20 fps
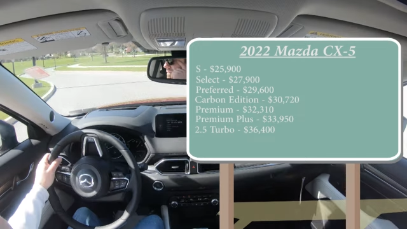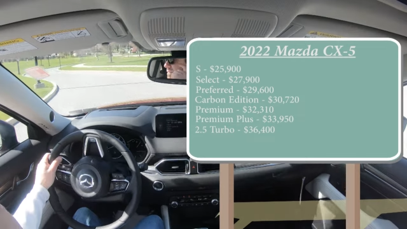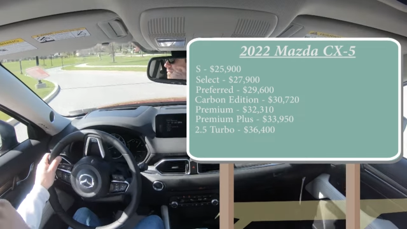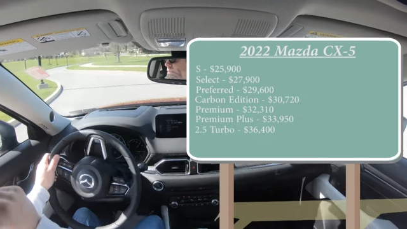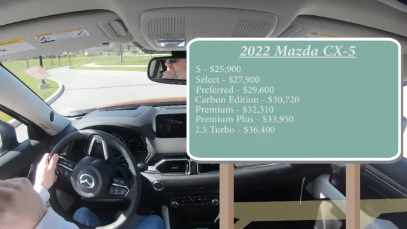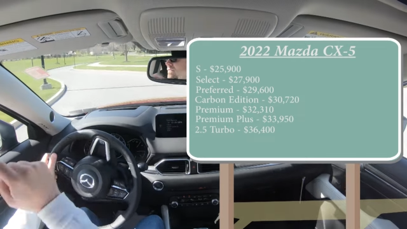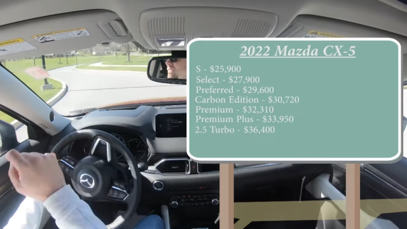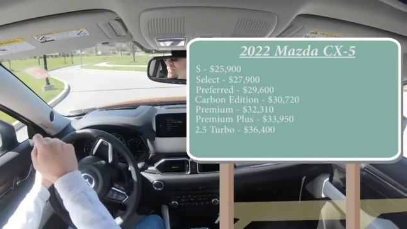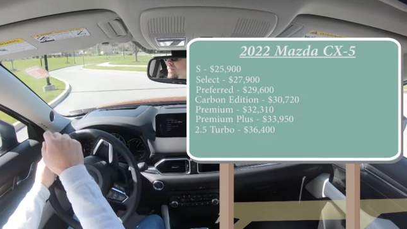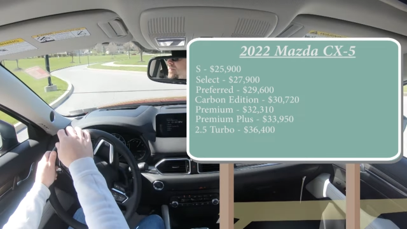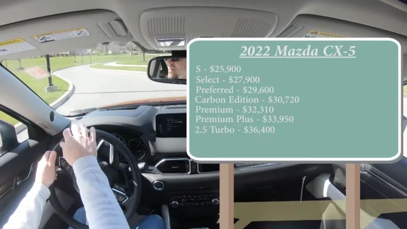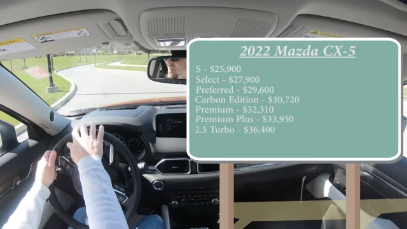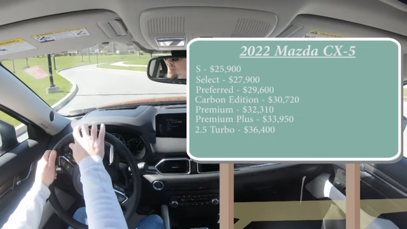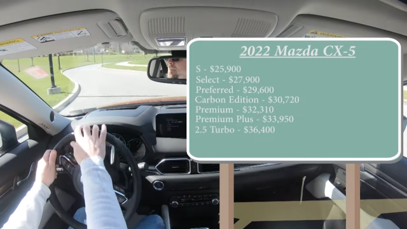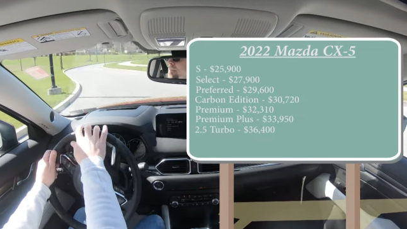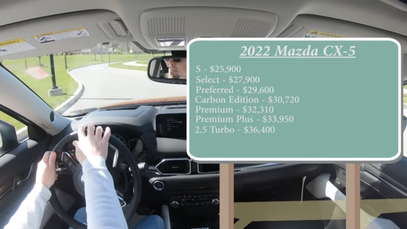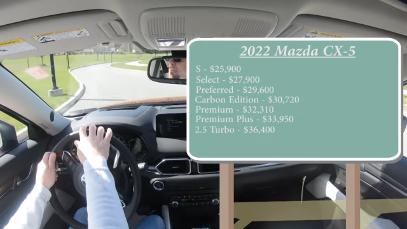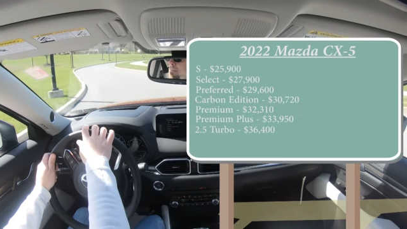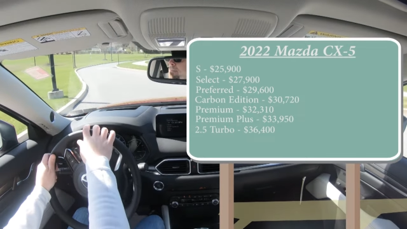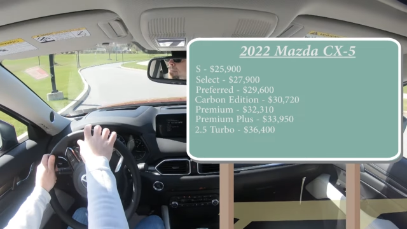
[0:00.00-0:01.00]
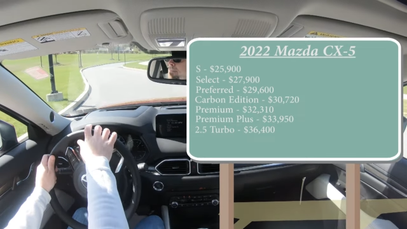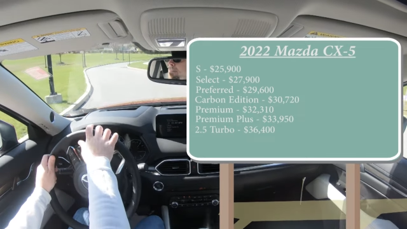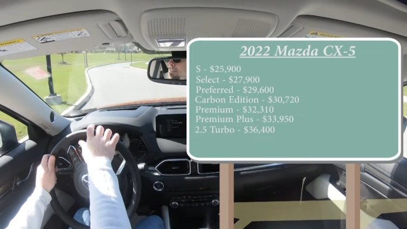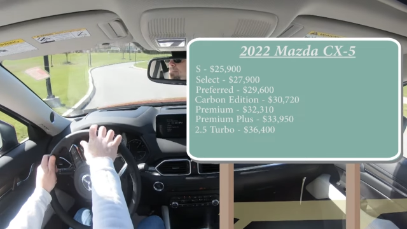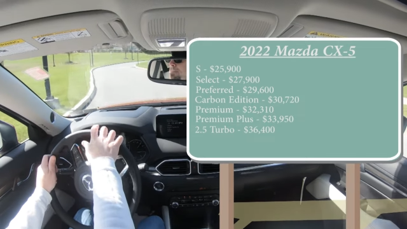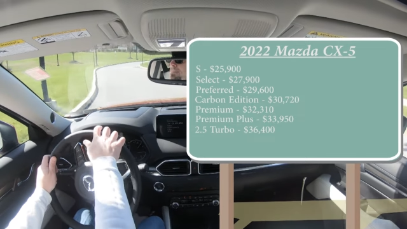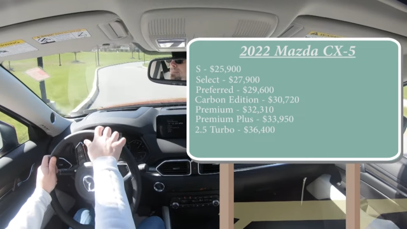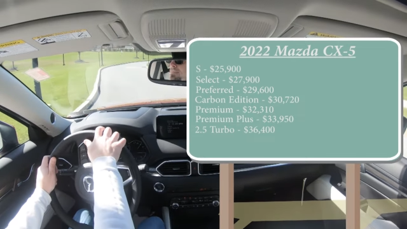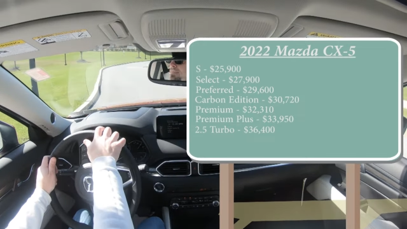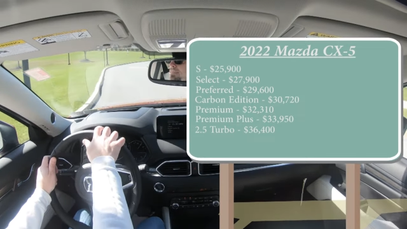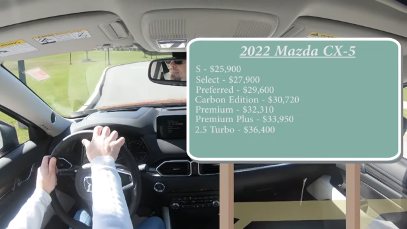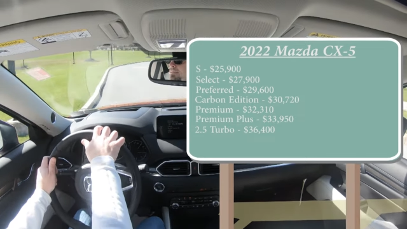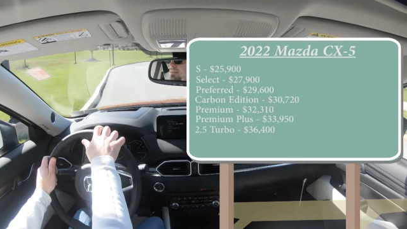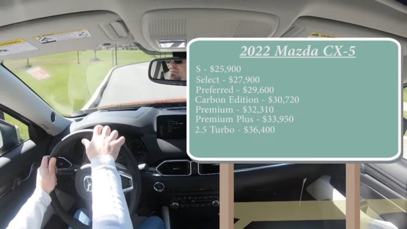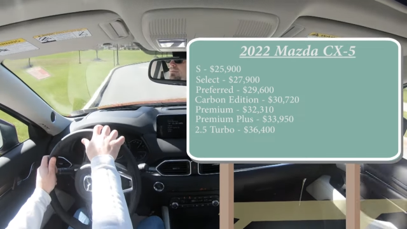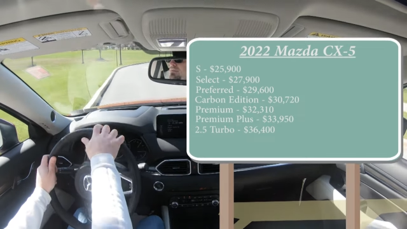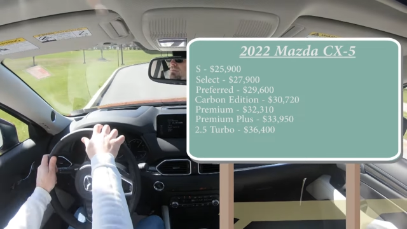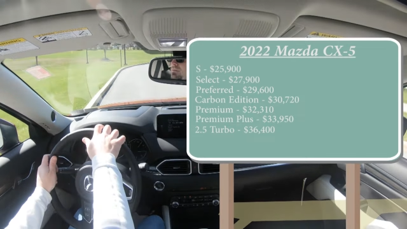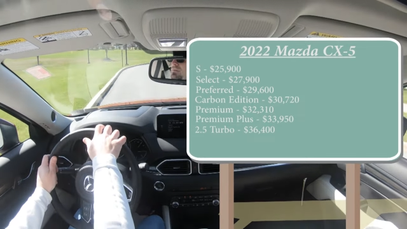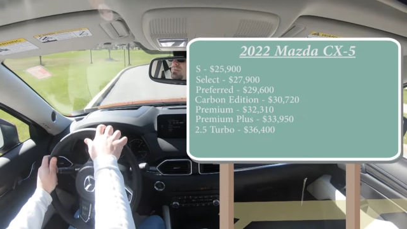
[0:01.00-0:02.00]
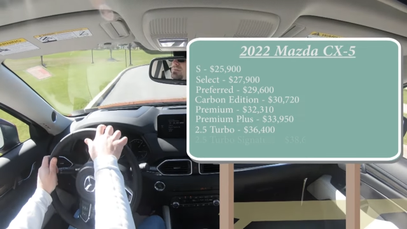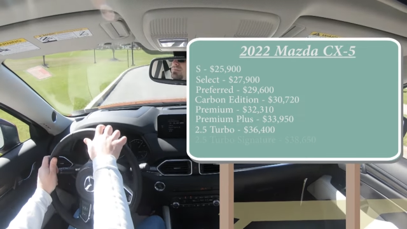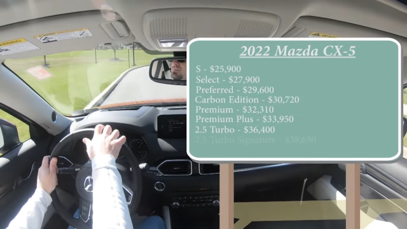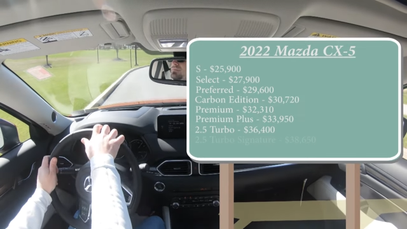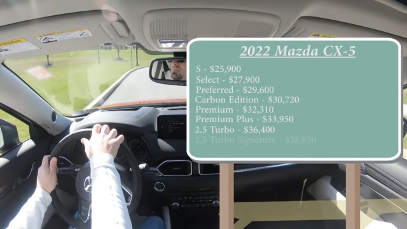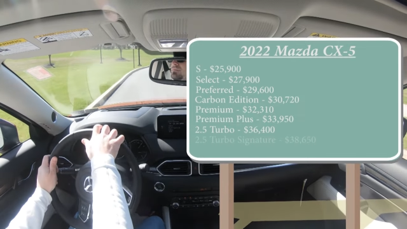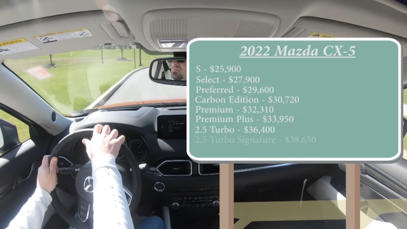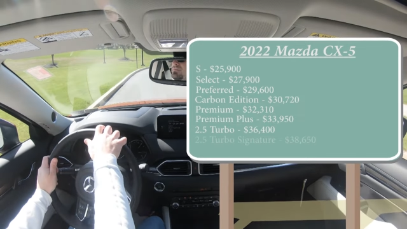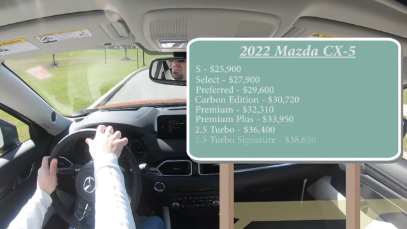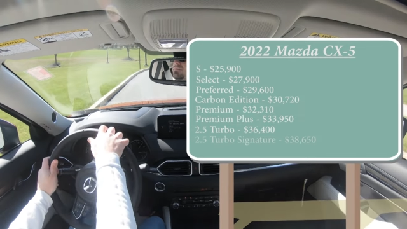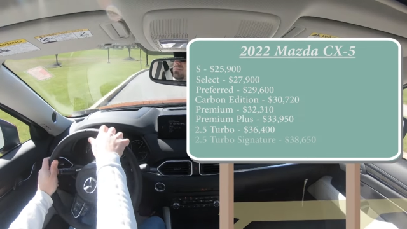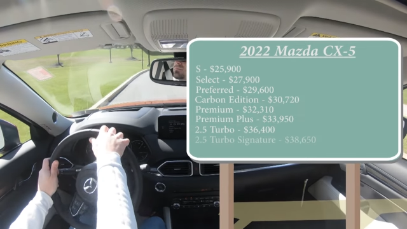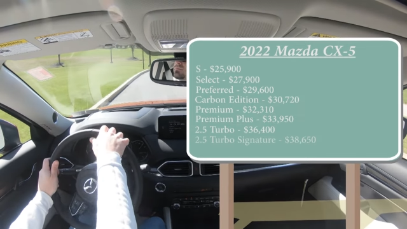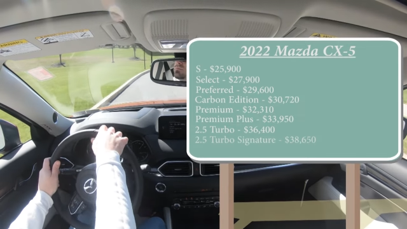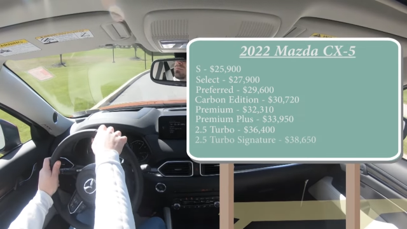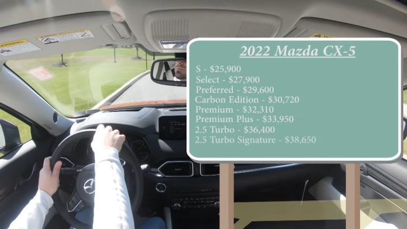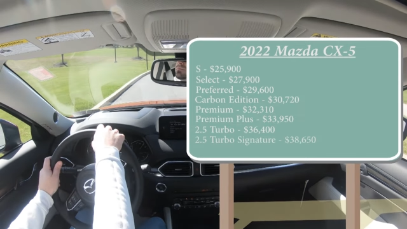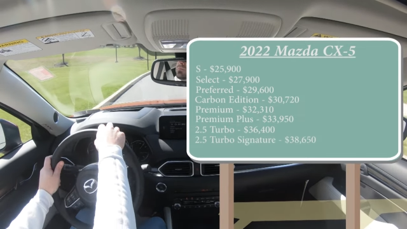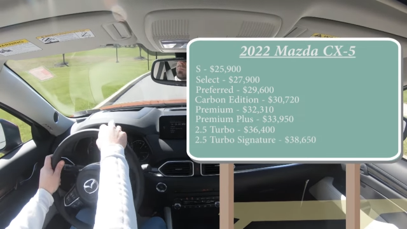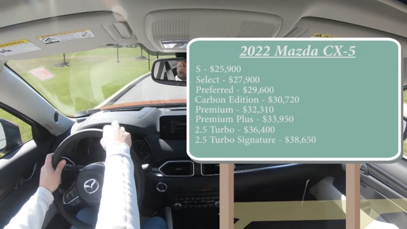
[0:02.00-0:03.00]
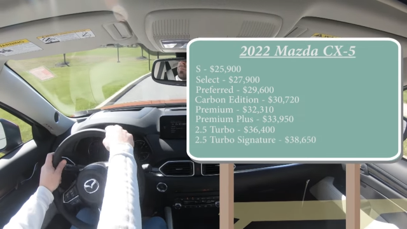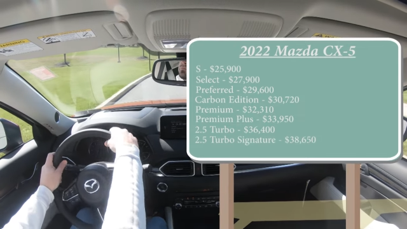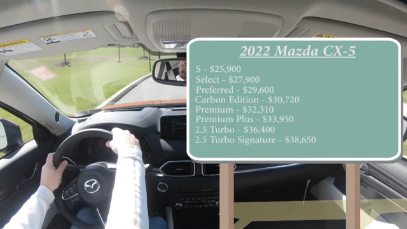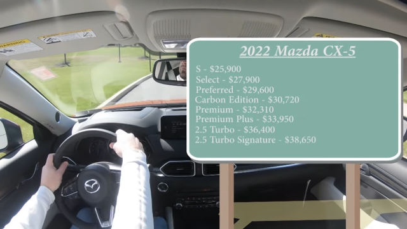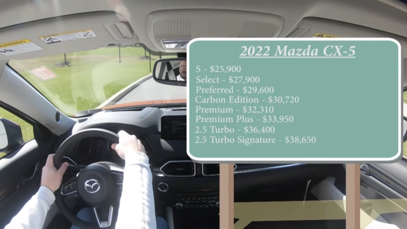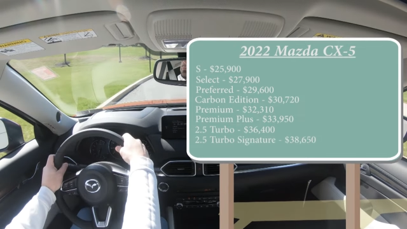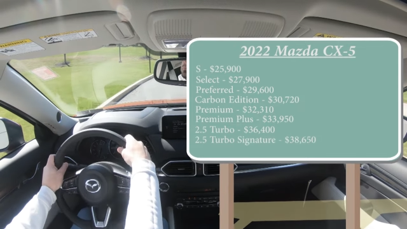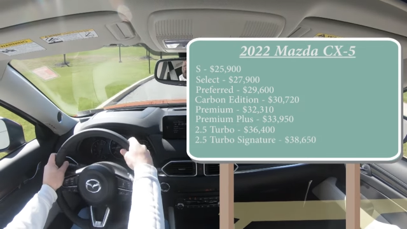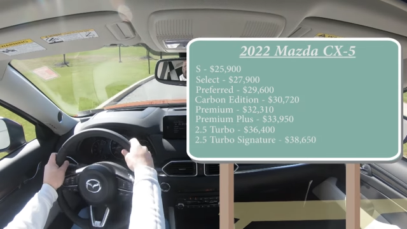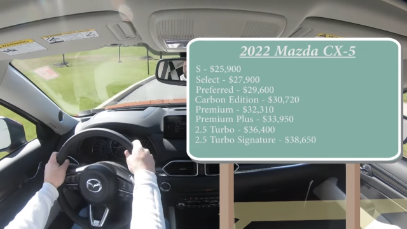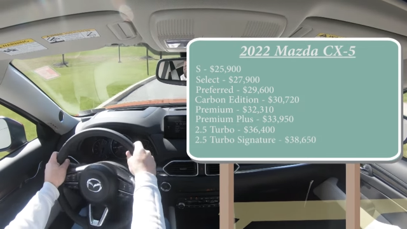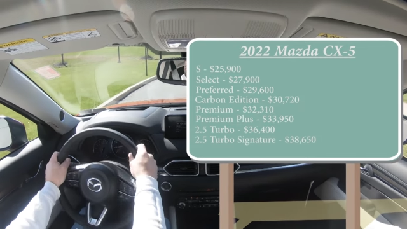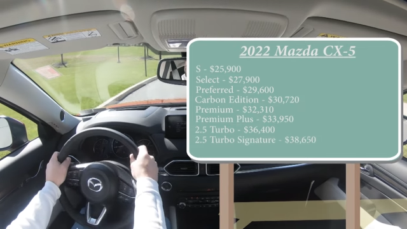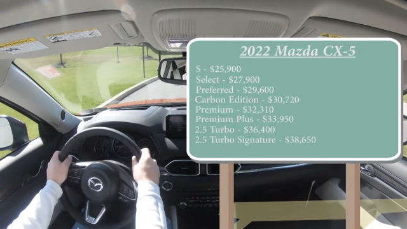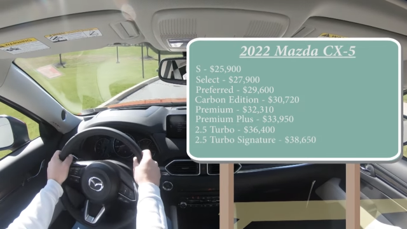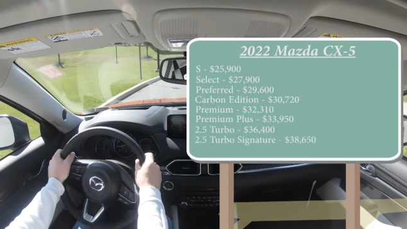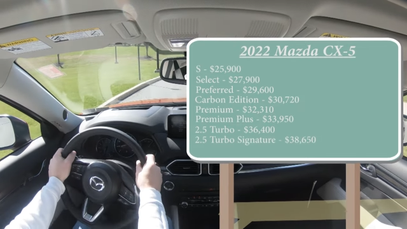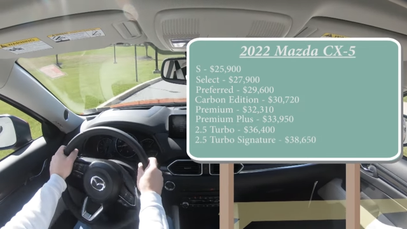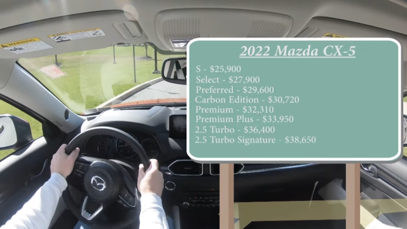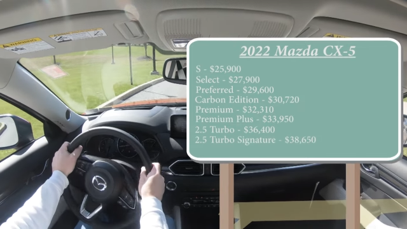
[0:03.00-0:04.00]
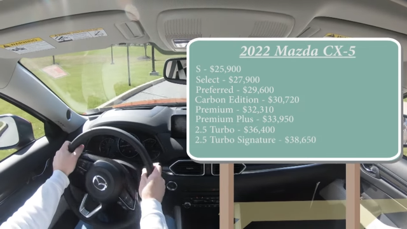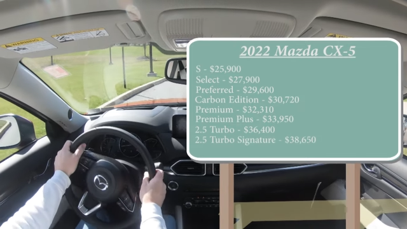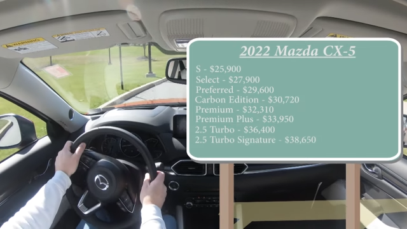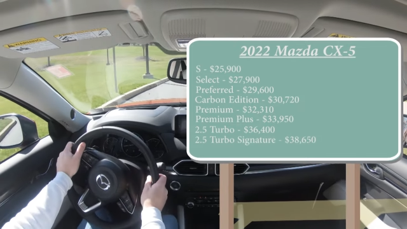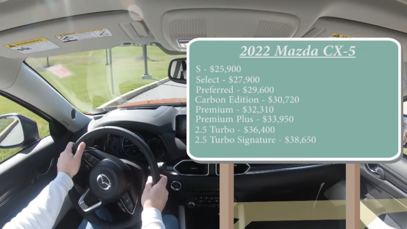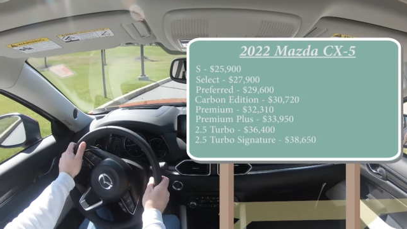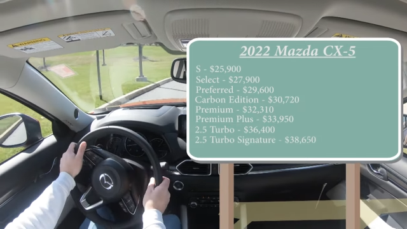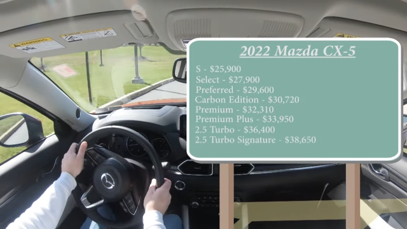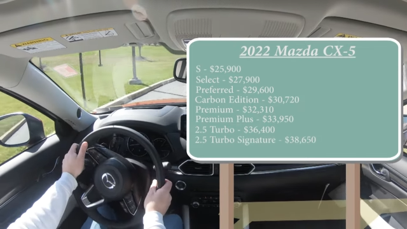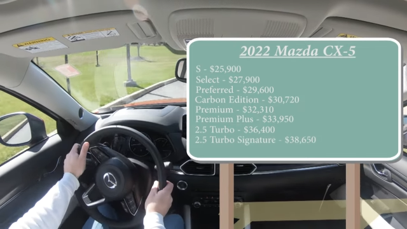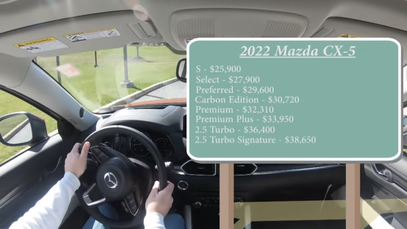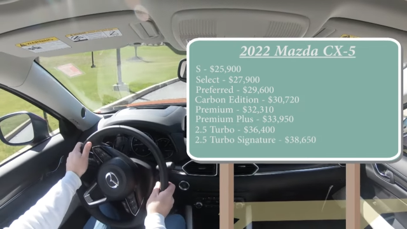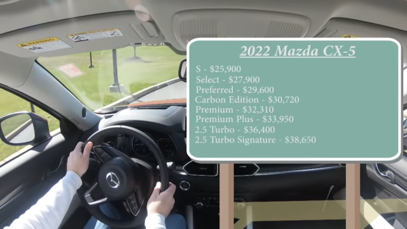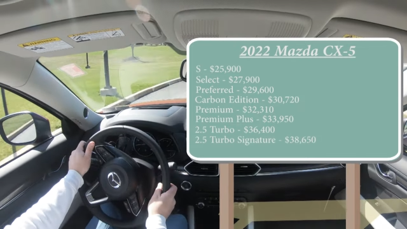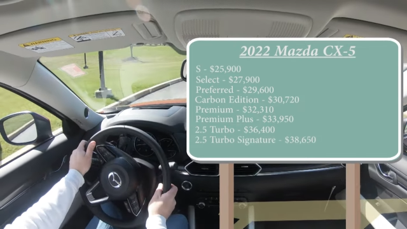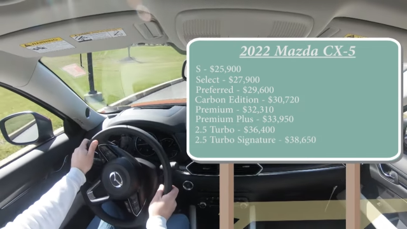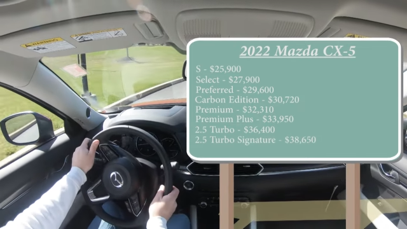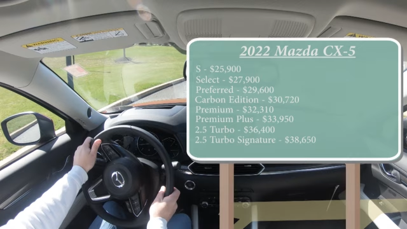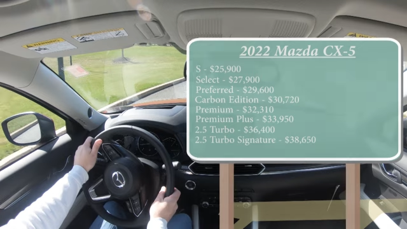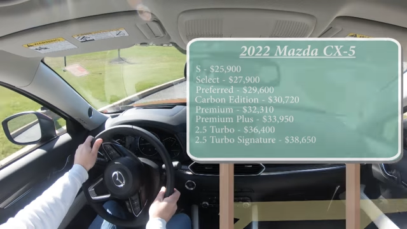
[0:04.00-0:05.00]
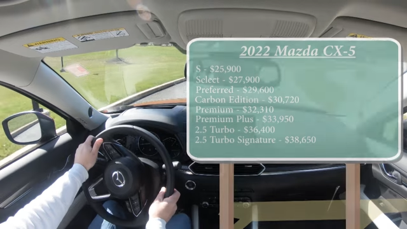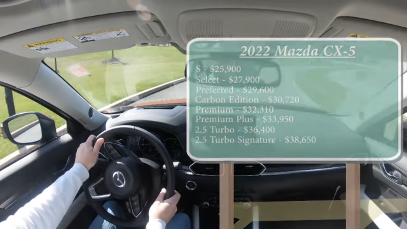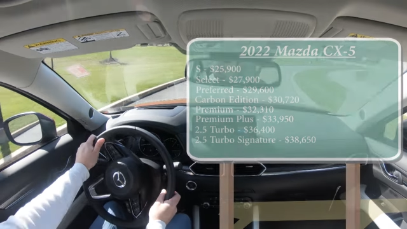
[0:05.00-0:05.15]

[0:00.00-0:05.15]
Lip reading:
No face is visible, so there are no lips to read.